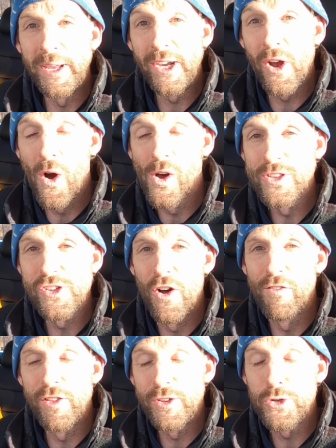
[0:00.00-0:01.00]
because
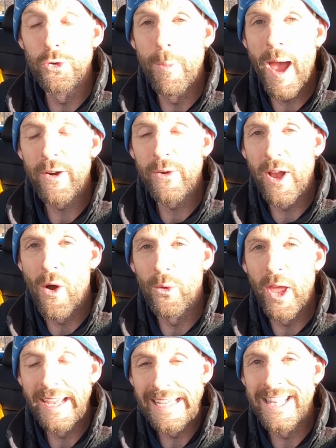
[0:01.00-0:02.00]
of the dual battery
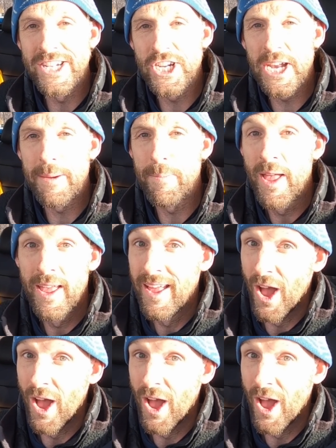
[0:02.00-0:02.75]
holder in the Jeep.